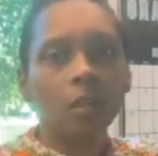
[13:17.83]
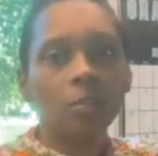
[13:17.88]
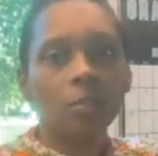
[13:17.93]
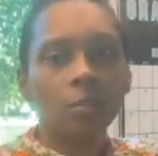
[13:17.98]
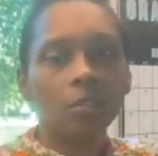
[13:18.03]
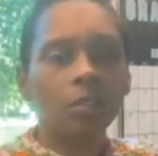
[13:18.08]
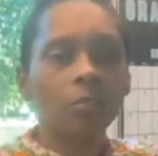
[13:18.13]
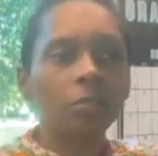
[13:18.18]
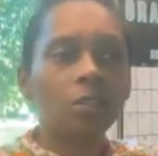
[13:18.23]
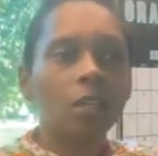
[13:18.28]

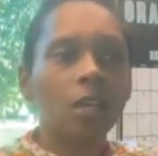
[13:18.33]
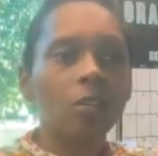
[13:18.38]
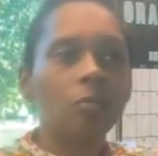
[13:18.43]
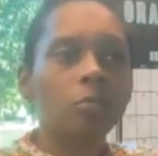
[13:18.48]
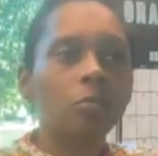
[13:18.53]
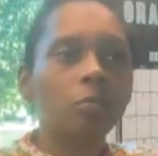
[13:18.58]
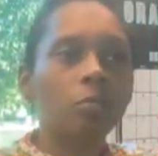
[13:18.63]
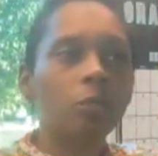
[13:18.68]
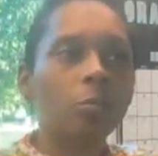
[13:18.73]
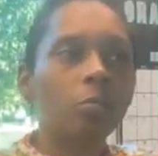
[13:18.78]
But
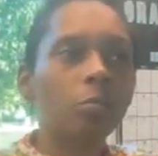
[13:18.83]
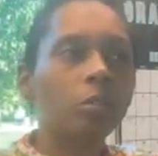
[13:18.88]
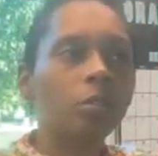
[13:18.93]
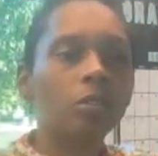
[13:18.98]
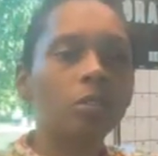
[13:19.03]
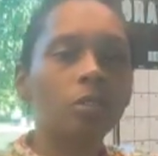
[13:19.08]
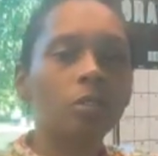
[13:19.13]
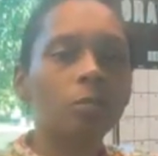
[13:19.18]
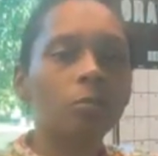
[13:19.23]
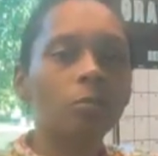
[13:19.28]
sometimes we
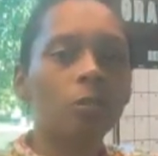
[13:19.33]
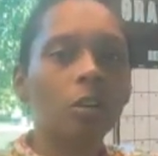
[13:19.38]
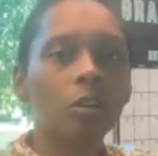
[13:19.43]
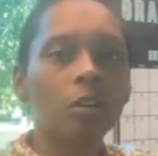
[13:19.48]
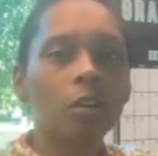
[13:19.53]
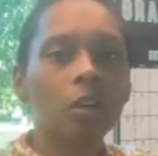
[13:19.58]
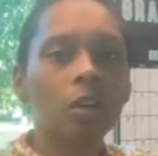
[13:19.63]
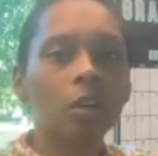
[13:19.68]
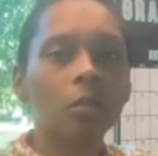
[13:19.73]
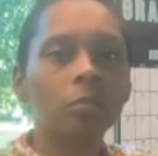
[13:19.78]
pour into the
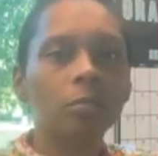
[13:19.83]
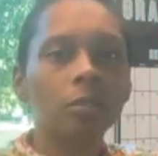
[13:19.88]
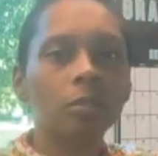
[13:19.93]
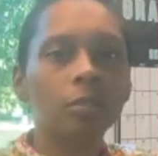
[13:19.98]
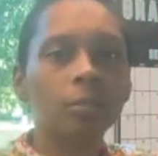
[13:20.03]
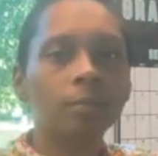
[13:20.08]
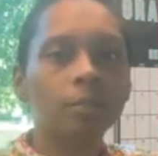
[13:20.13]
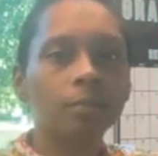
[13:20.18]
wrong cups.